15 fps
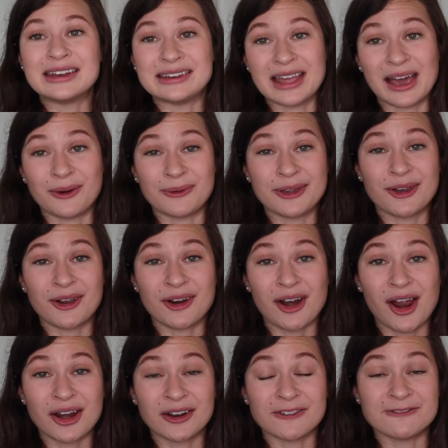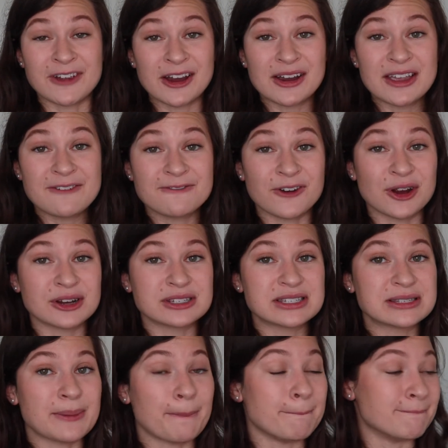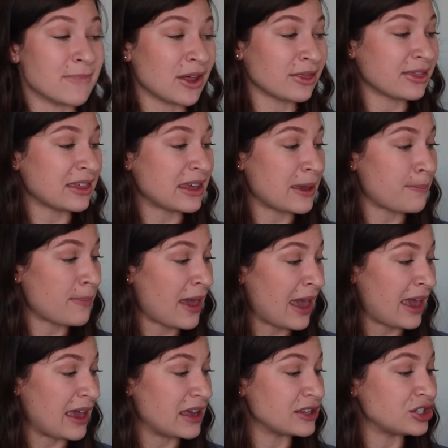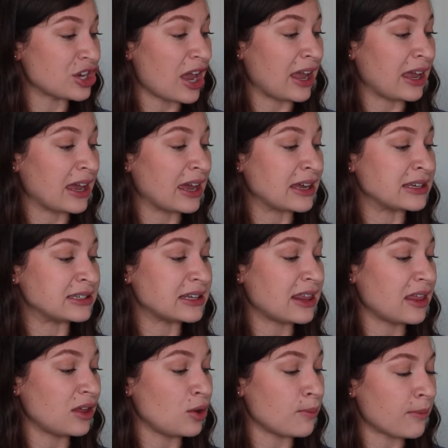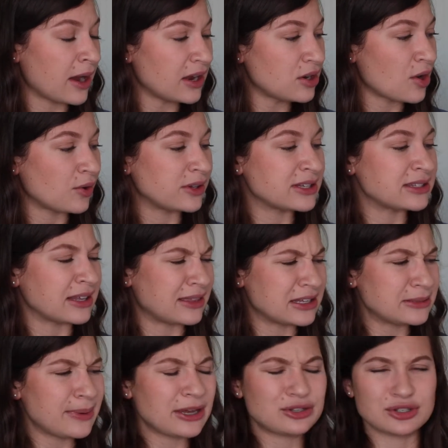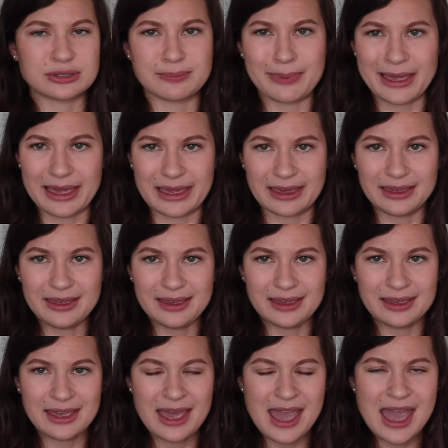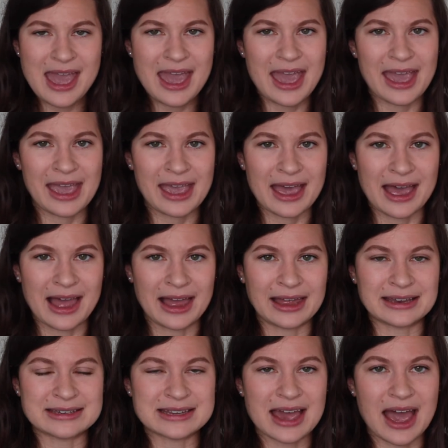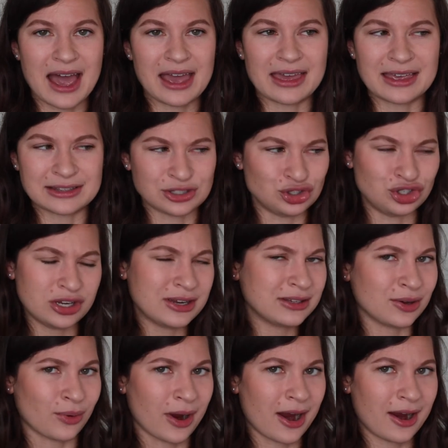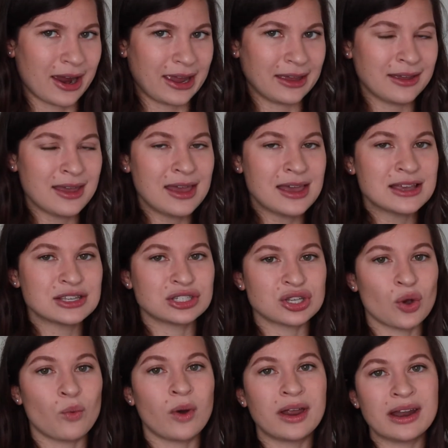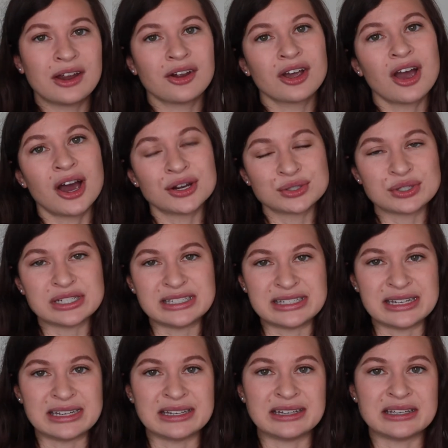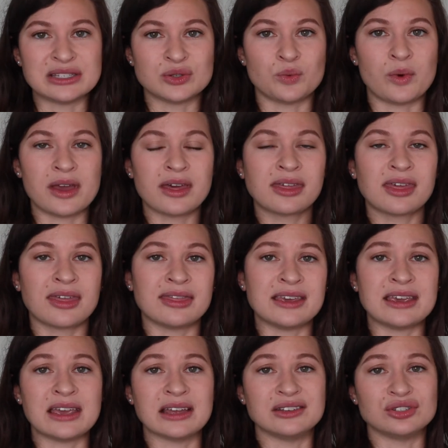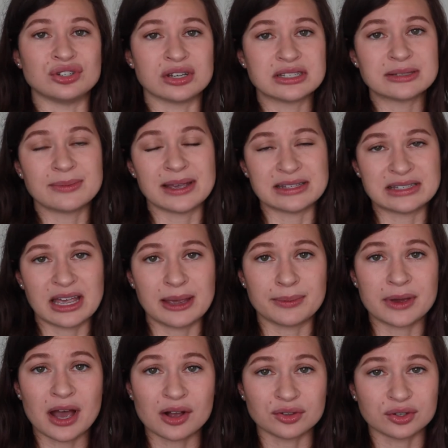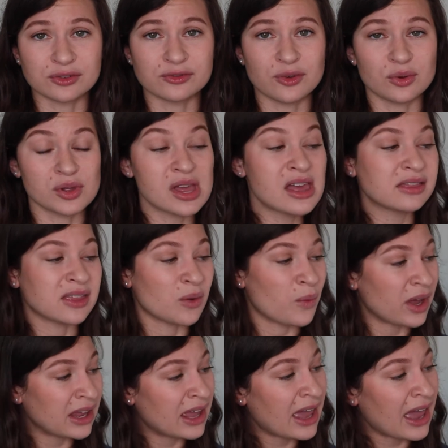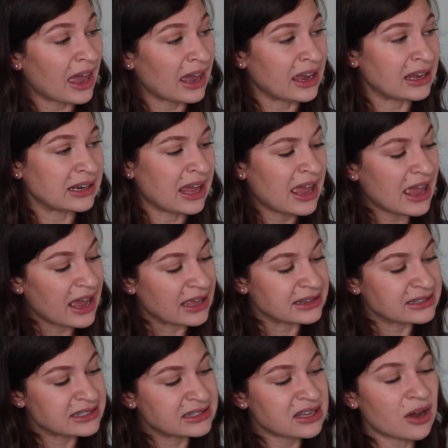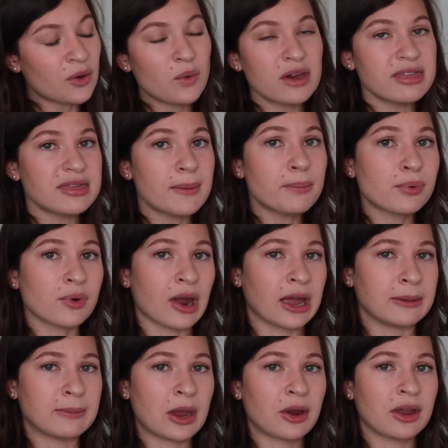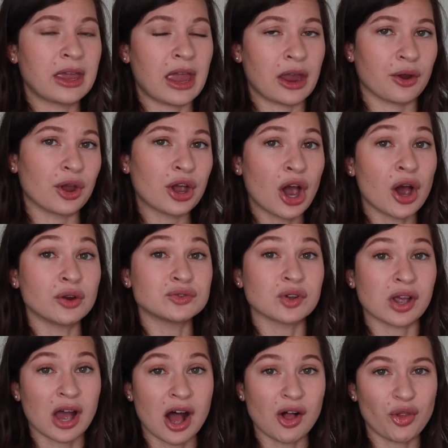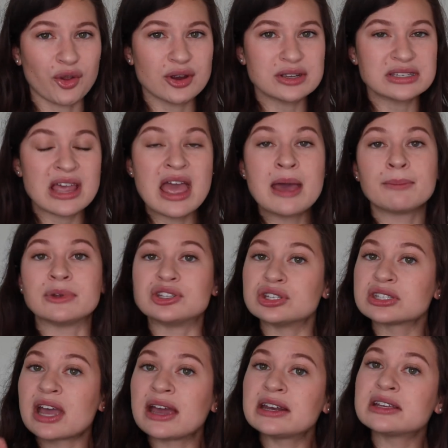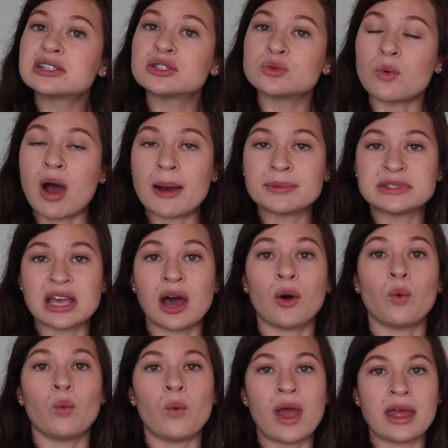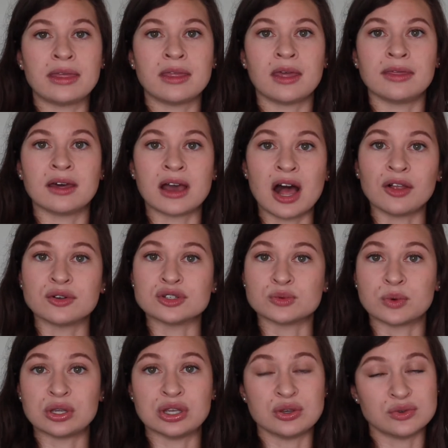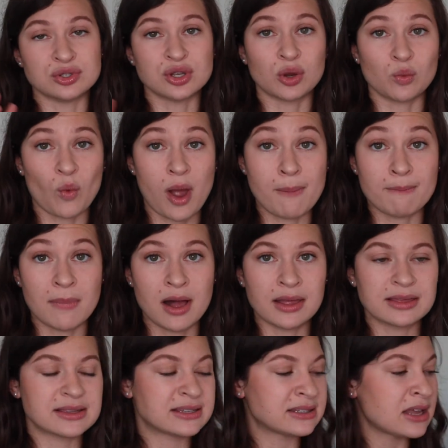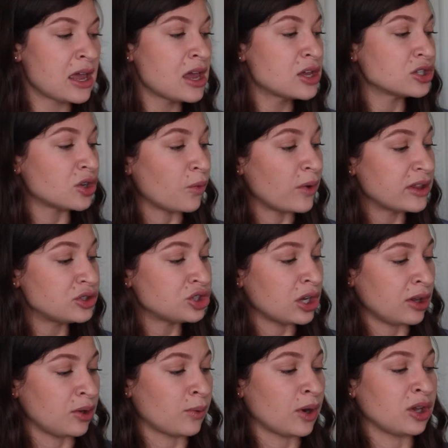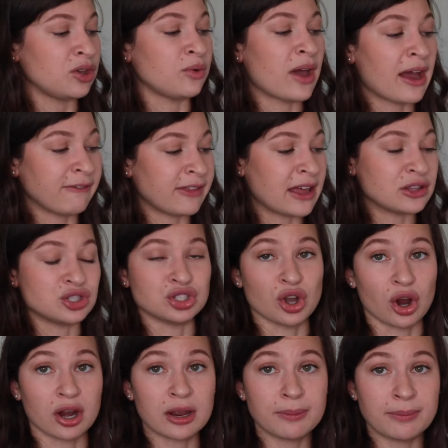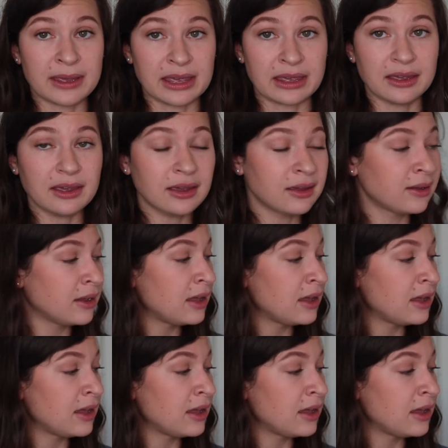Now we are on our very first monthly page, and you might notice that this page is pink and it's January. So what Erin Condren did is with the Just My Type Colorful, they went ahead and stuck with the primary Erin Condren colors, but just kind of swapped out when the colors were used on what months. So with January, you have that dark pink.